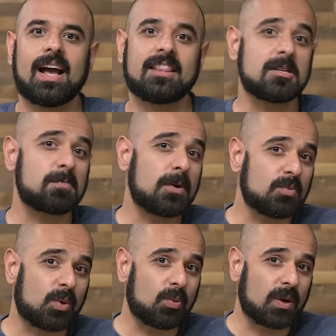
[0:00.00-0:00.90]
At this
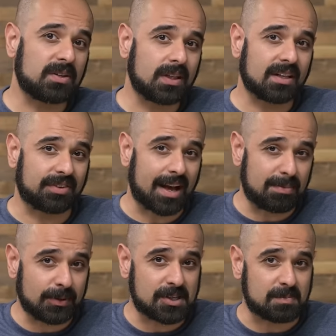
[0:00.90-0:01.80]
point, we're wondering if
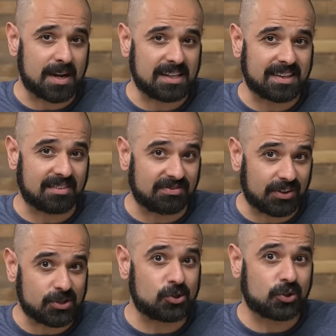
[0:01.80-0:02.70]
Apple has made their
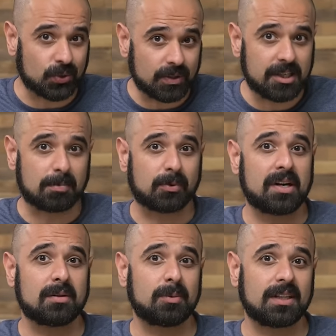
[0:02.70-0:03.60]
first truly
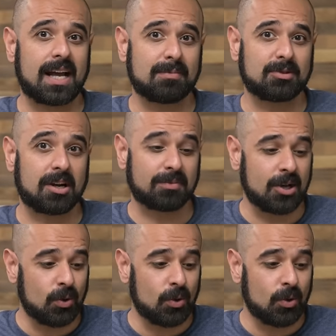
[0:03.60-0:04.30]
upgradable laptop,